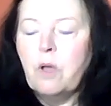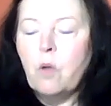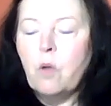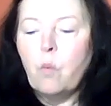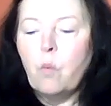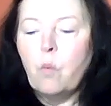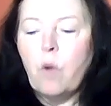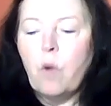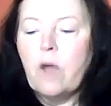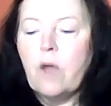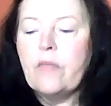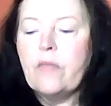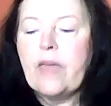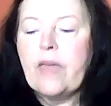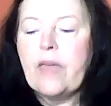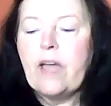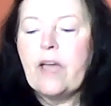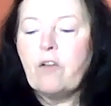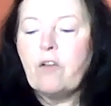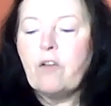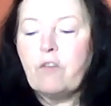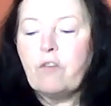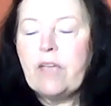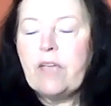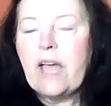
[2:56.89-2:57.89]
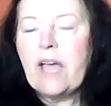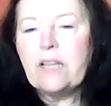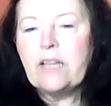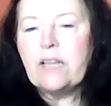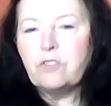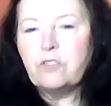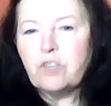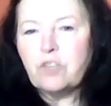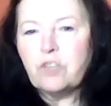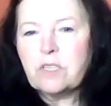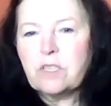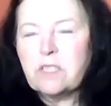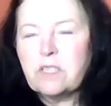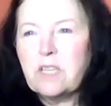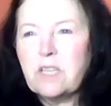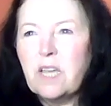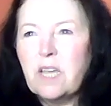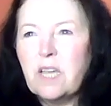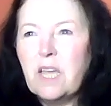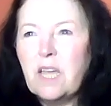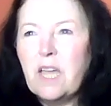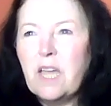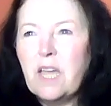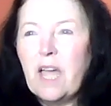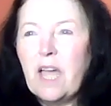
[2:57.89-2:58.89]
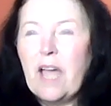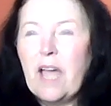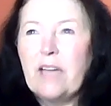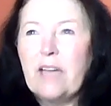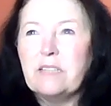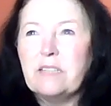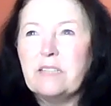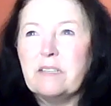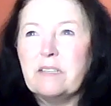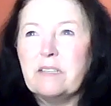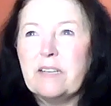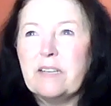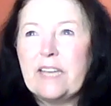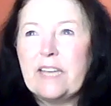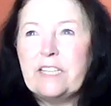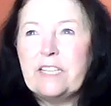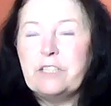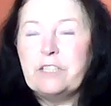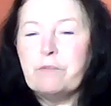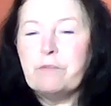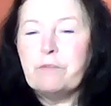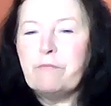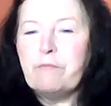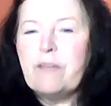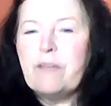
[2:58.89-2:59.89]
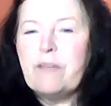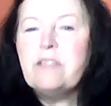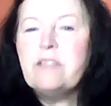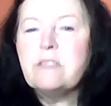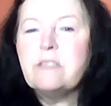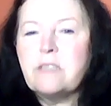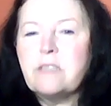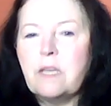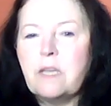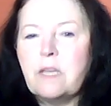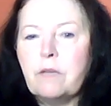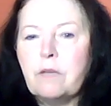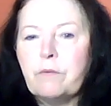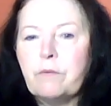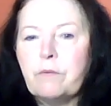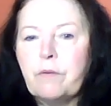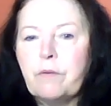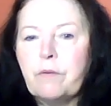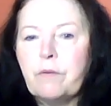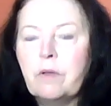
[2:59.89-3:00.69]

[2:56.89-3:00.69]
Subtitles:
why they're angry, and getting defensive,